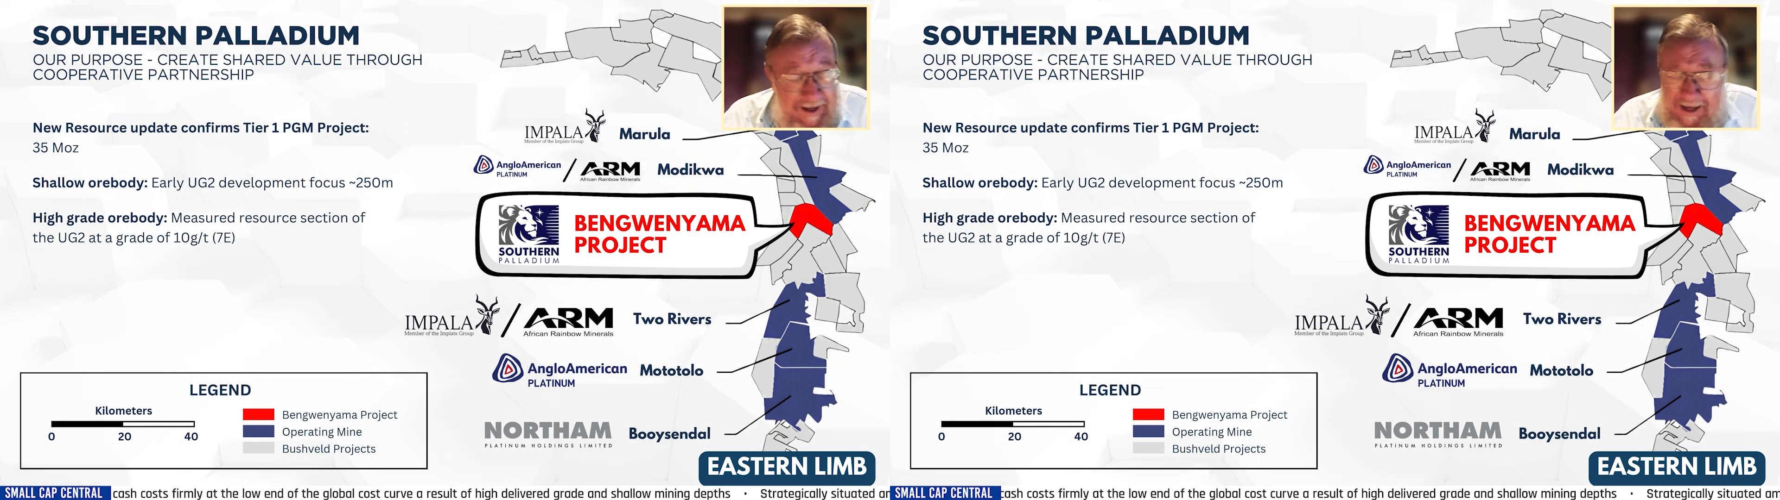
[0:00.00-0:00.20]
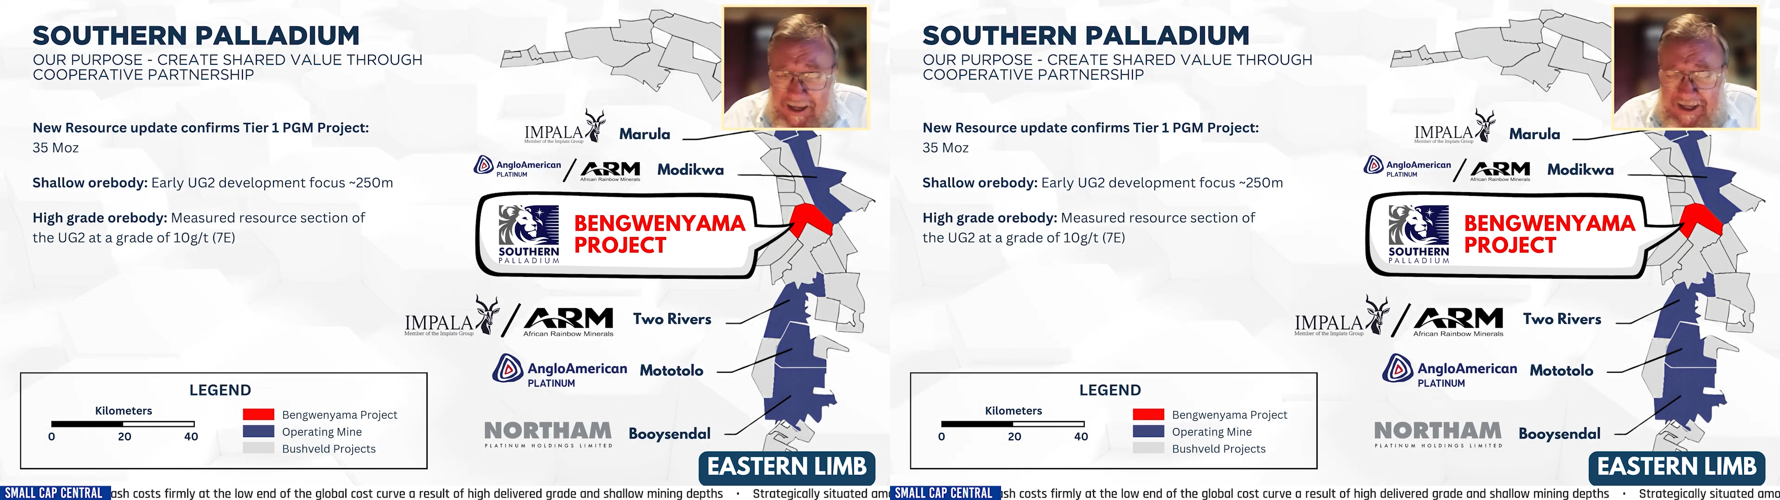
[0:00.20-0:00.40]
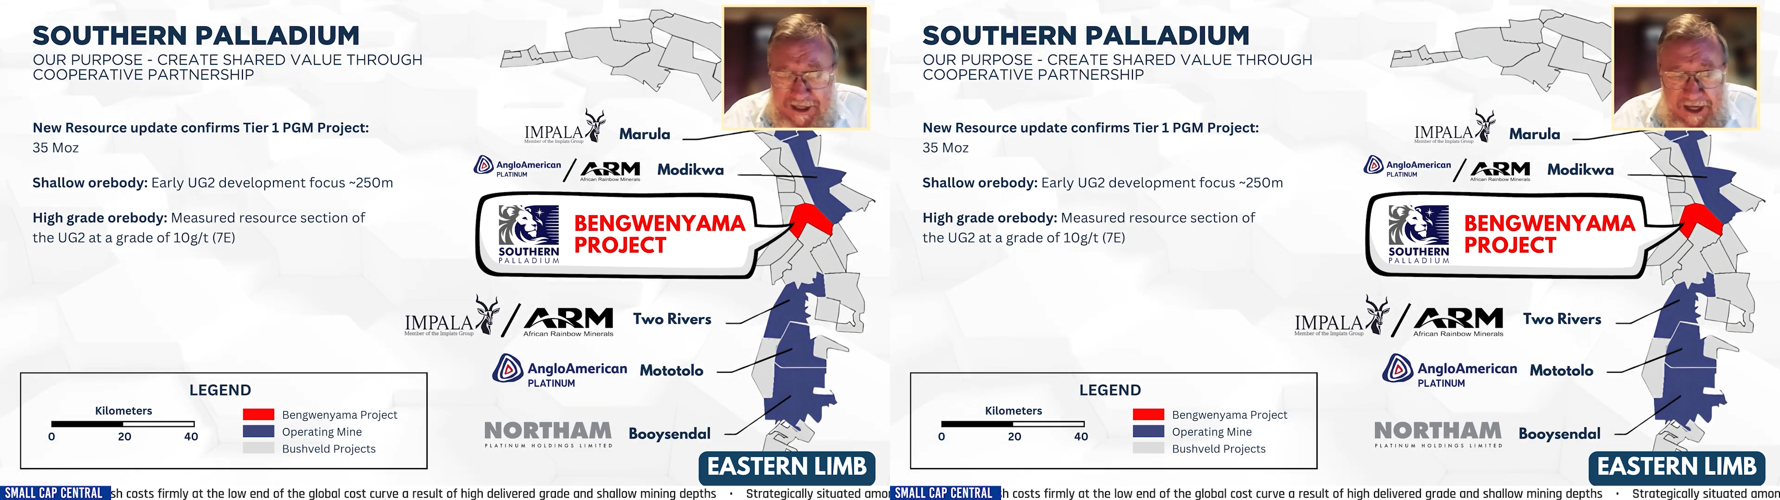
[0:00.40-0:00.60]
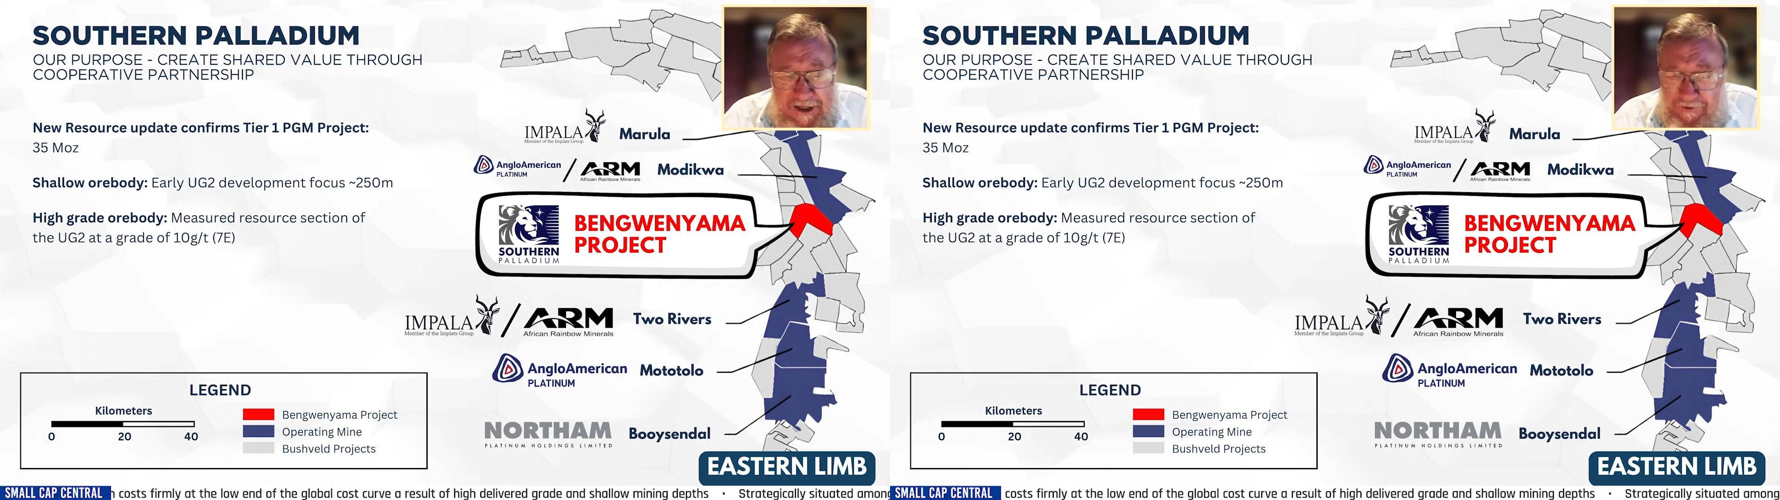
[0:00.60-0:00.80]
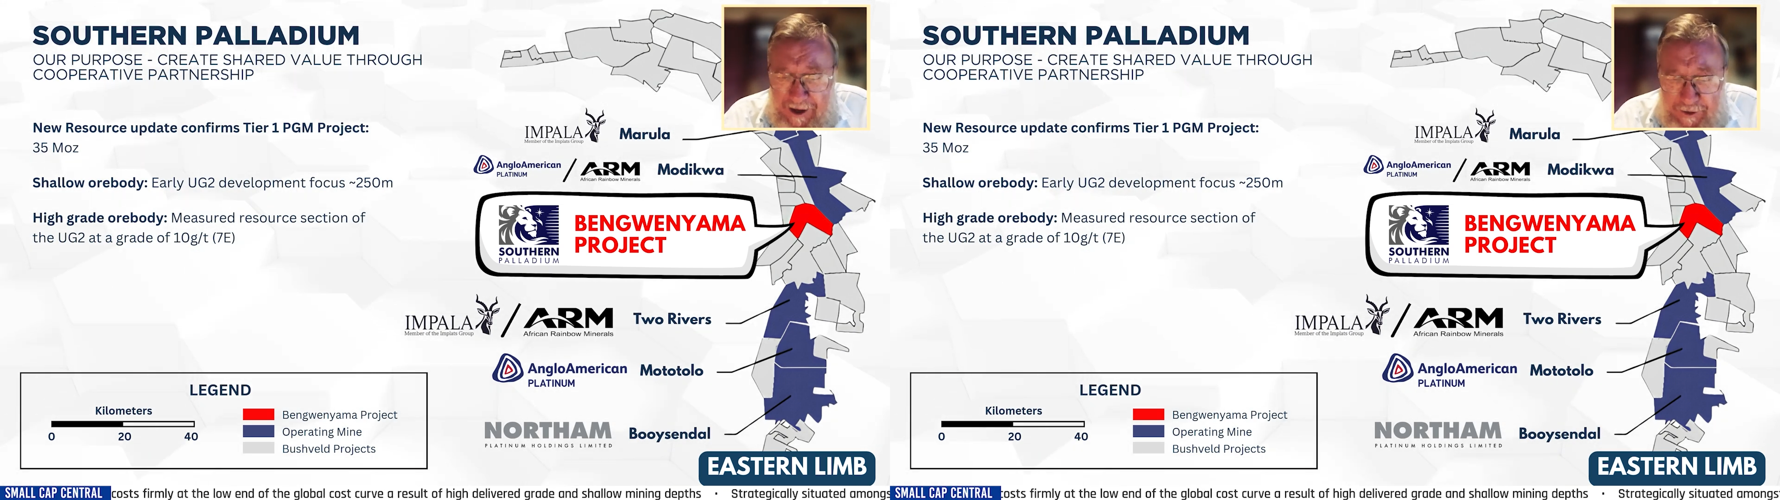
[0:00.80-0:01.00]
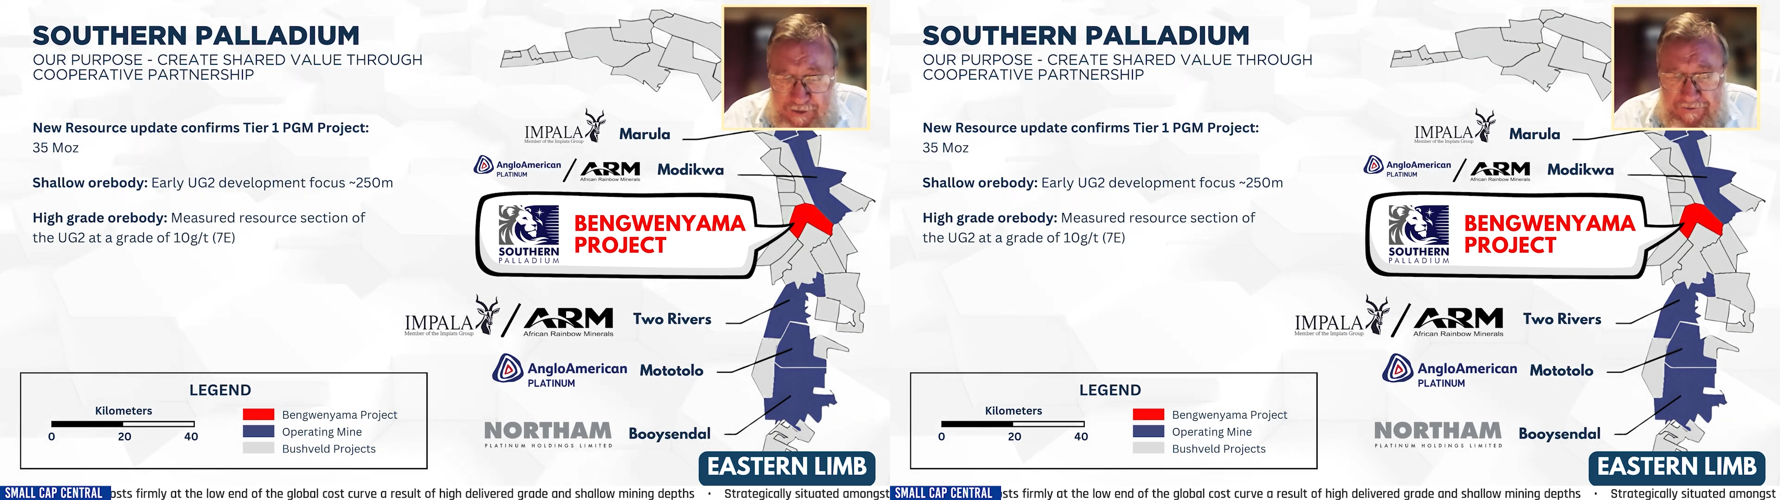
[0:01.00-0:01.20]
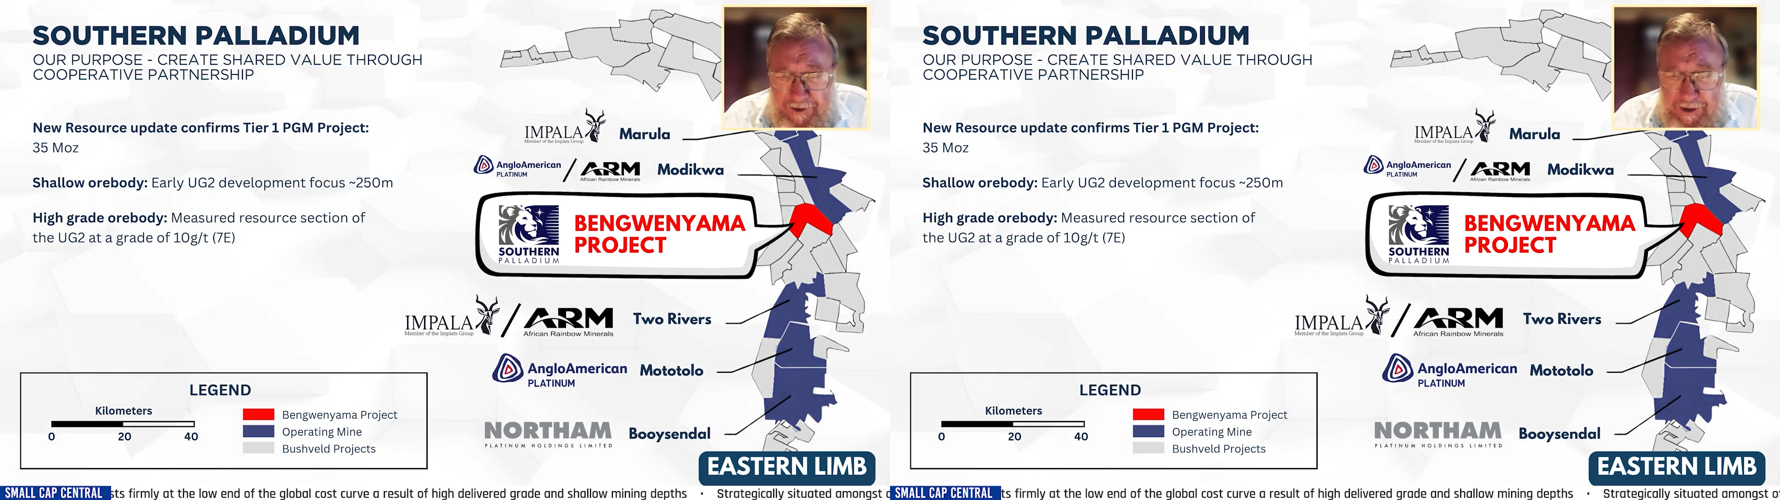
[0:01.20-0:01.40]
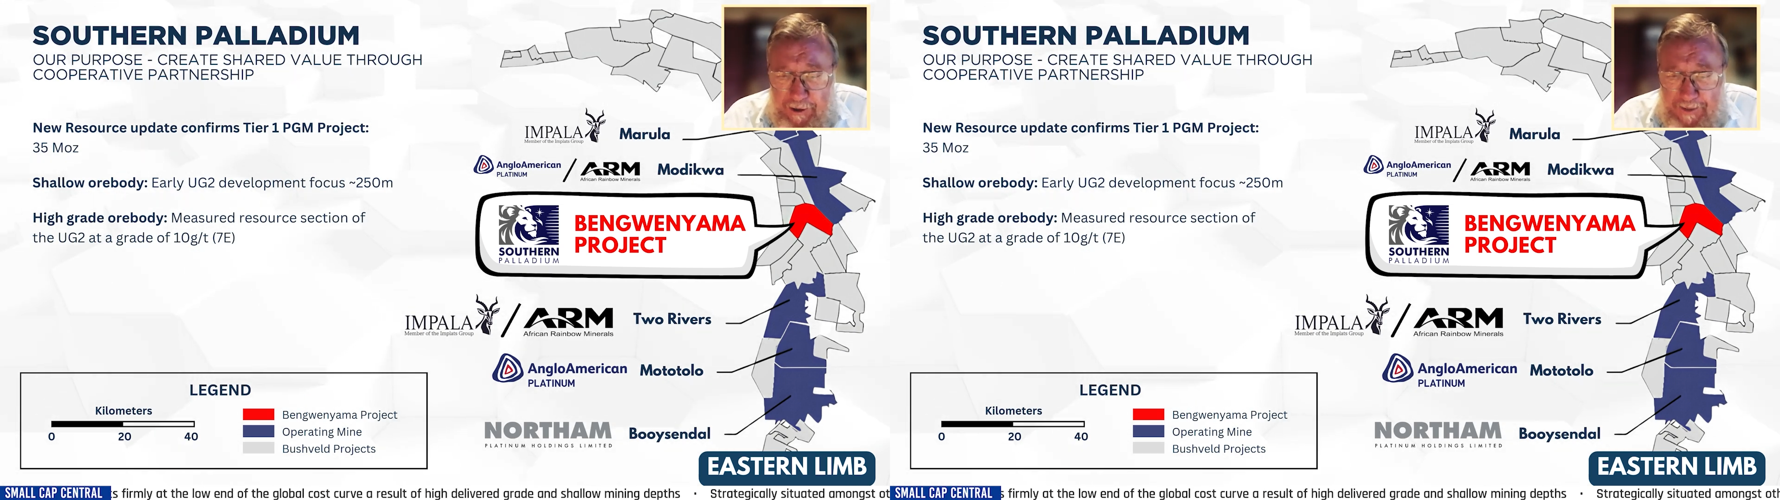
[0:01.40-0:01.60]
It extends for hundreds of
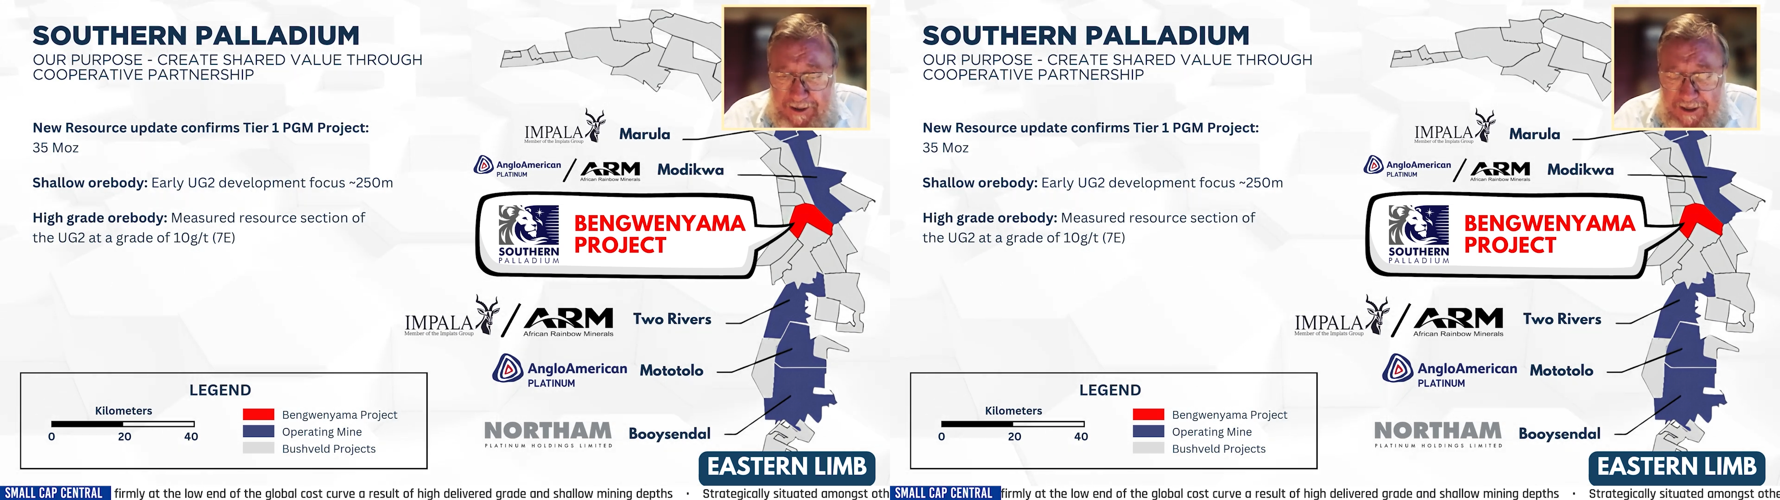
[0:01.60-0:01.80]
kilometres.